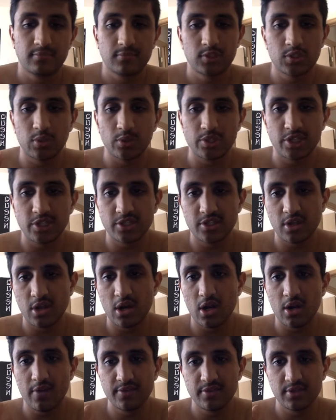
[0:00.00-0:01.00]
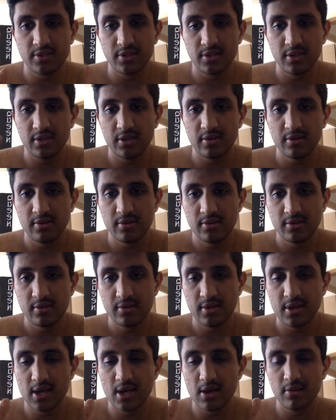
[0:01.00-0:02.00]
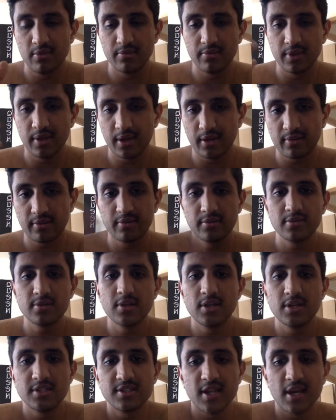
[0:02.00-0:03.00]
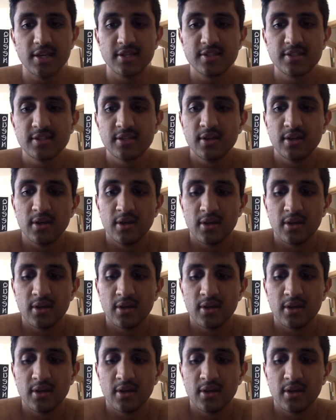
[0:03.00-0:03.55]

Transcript: Twitching's gone obviously now, like it's nice.